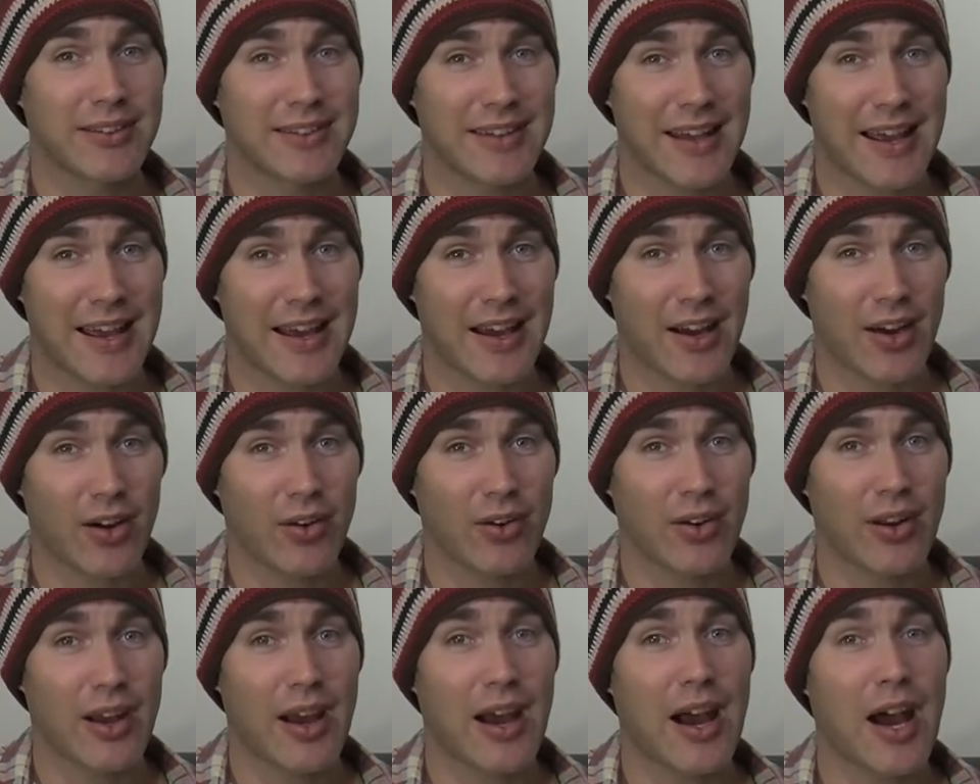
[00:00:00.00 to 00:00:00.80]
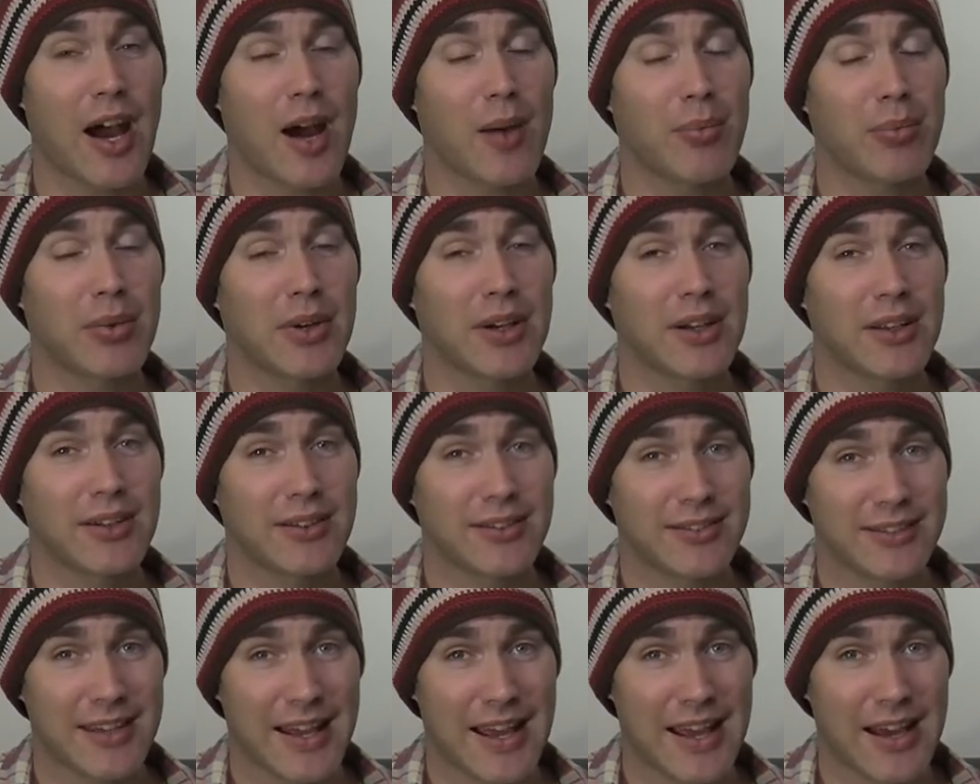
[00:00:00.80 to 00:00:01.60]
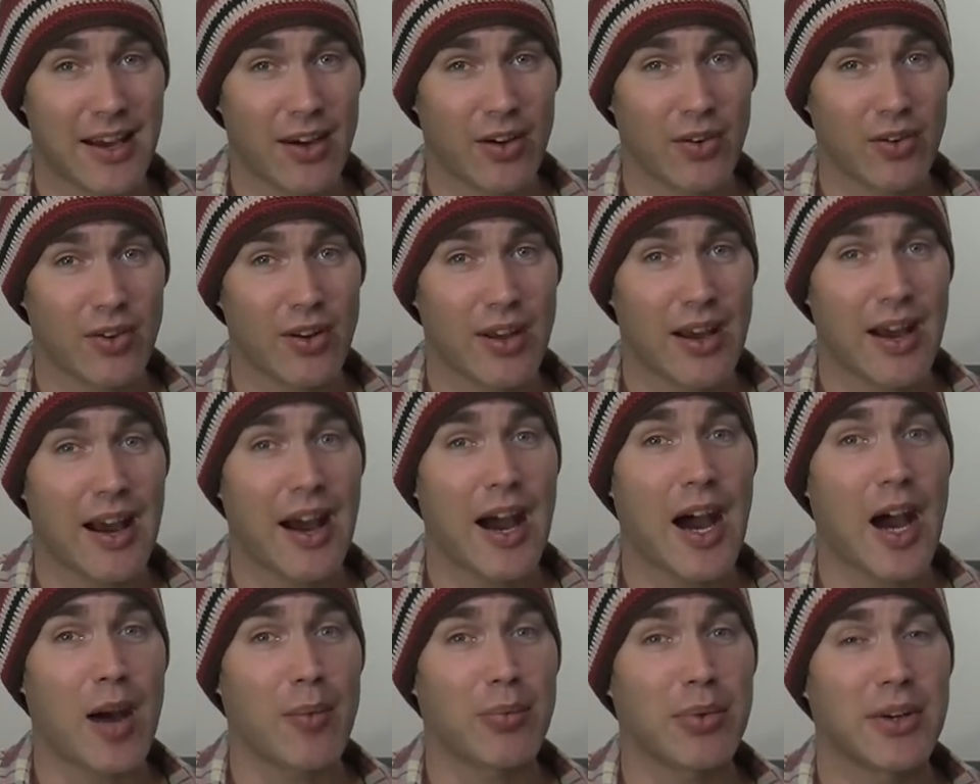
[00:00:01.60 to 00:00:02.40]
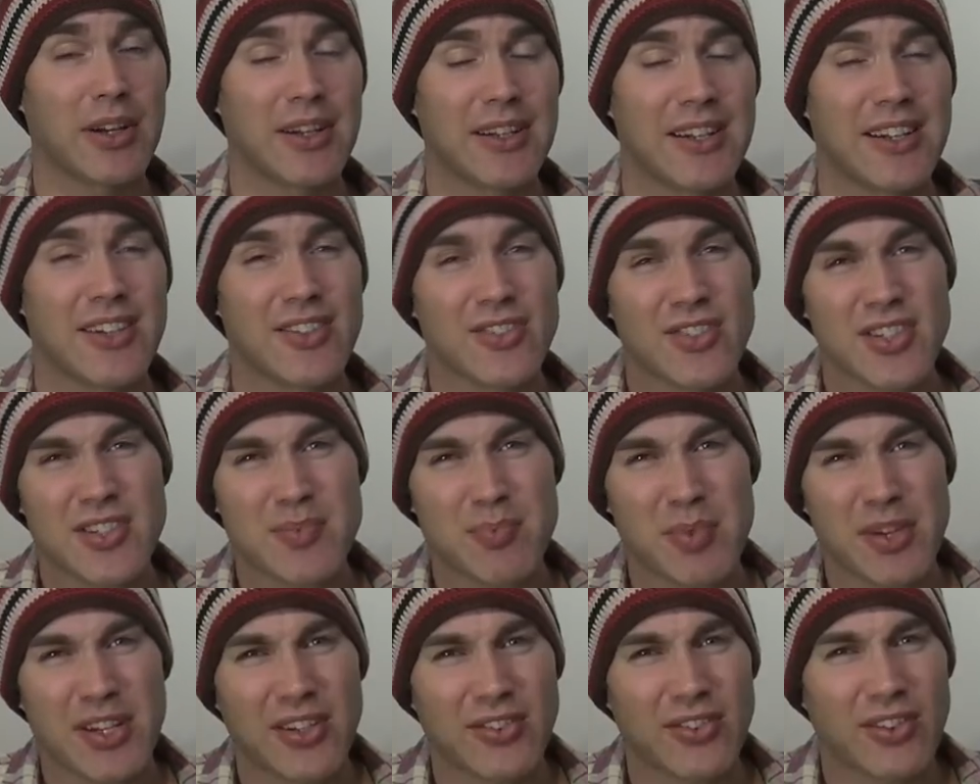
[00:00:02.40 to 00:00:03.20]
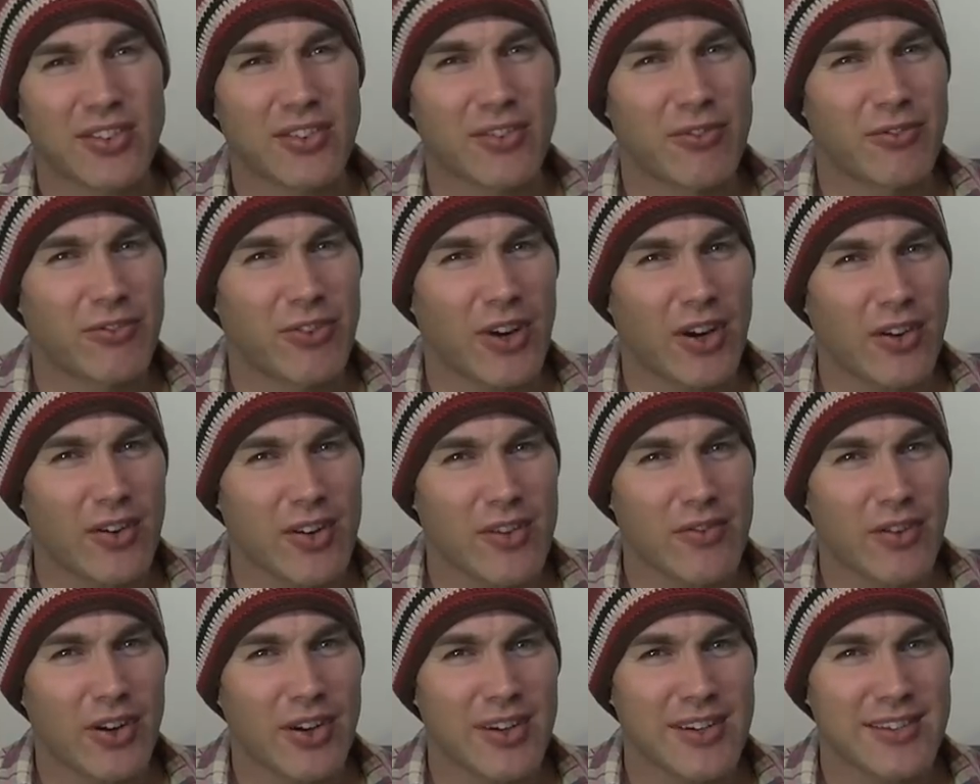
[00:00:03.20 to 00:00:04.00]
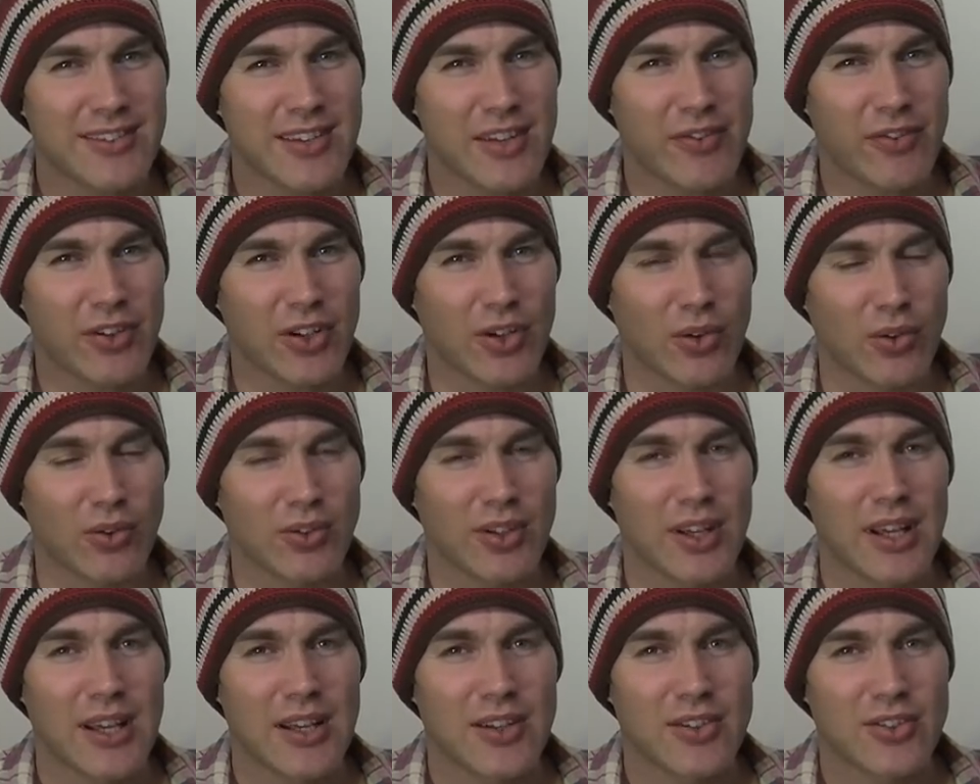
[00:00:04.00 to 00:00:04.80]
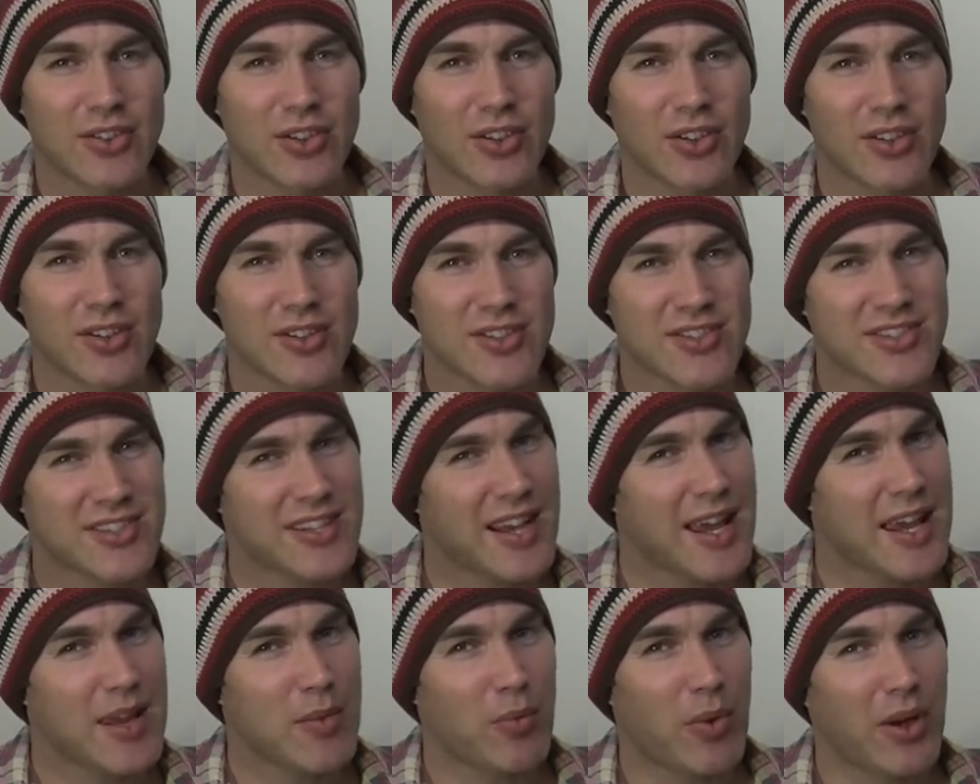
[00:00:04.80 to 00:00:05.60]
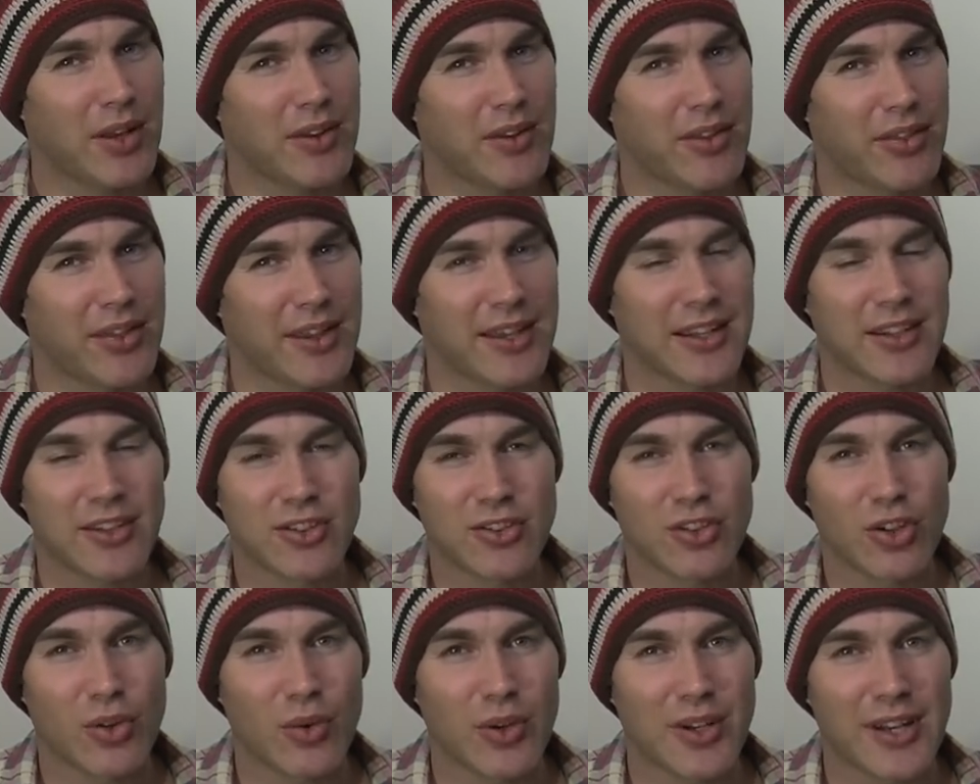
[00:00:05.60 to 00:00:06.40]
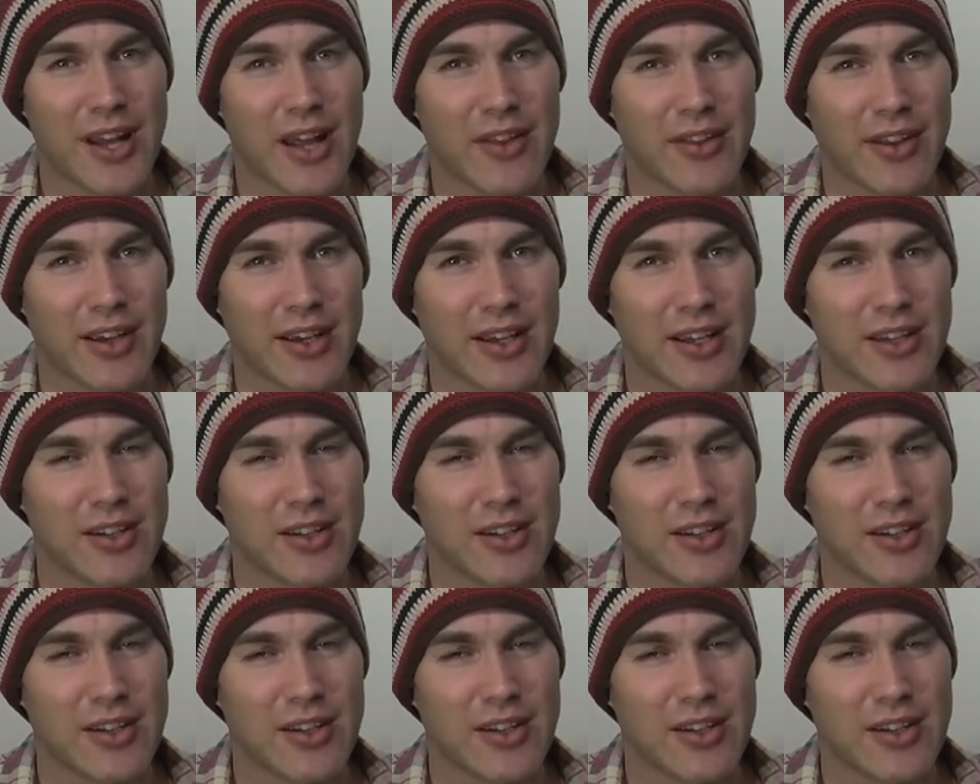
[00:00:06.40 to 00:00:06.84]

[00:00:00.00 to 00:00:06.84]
down, up, down, up just because it's very, very difficult to say one thing and do another.